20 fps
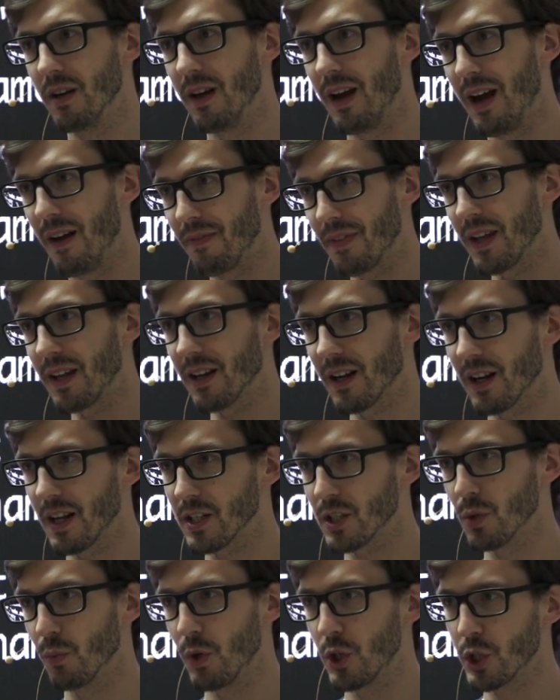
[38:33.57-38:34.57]
and then the
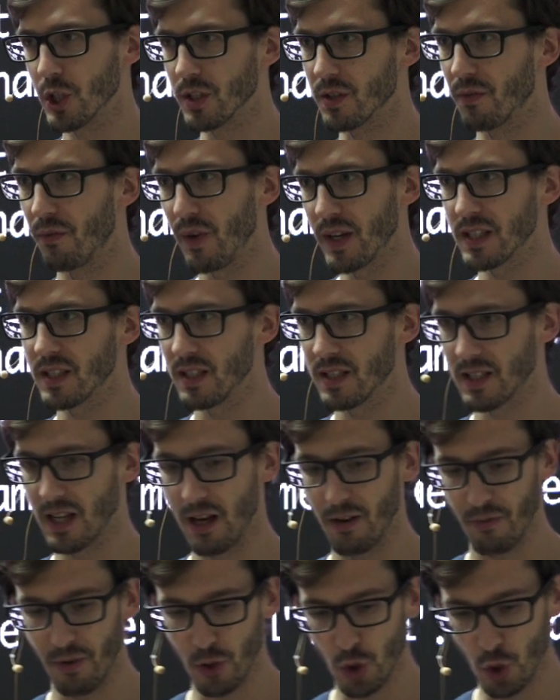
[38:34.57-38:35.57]
cluster will just fix
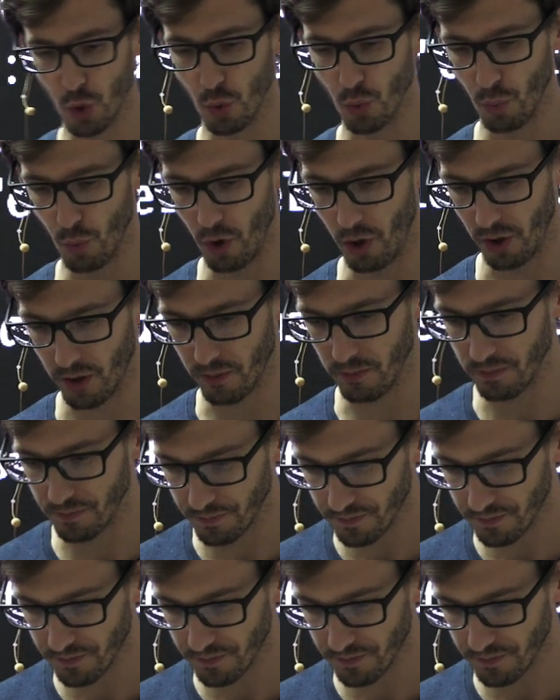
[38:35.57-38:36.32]
itself and should work.